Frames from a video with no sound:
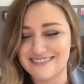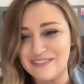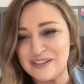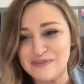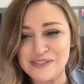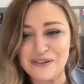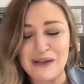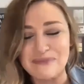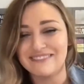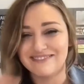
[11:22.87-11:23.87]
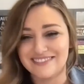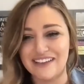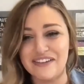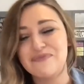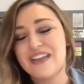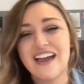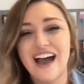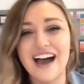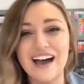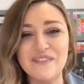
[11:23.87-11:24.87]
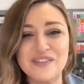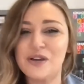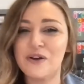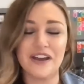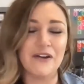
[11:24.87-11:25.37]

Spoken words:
That makes me so happy. Love it. So good.